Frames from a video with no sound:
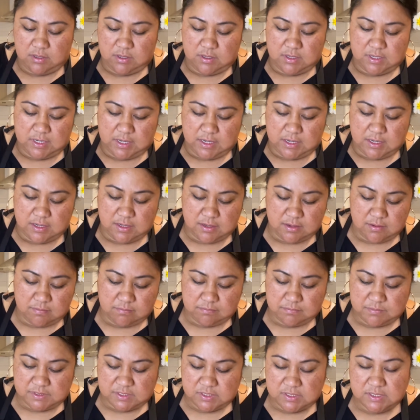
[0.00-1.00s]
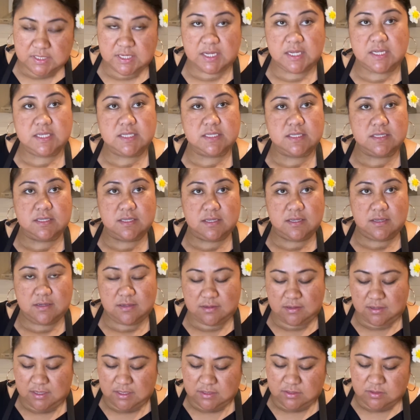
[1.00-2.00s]
to taste
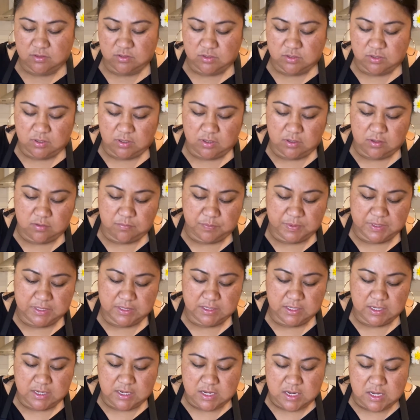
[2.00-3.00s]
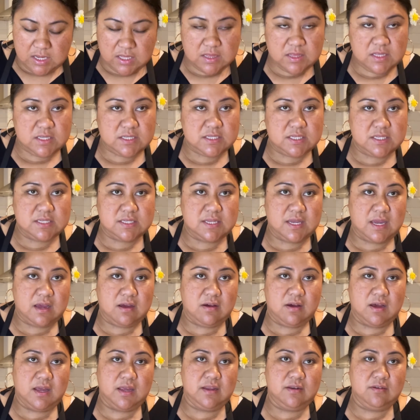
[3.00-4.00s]
and to show you, but this is
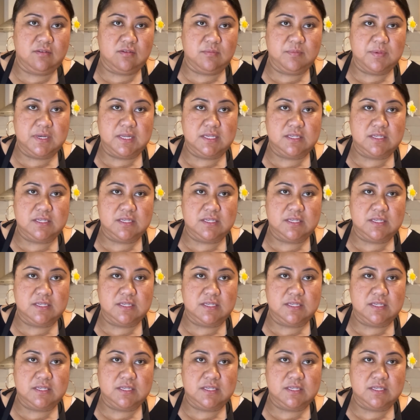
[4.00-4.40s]
how I normally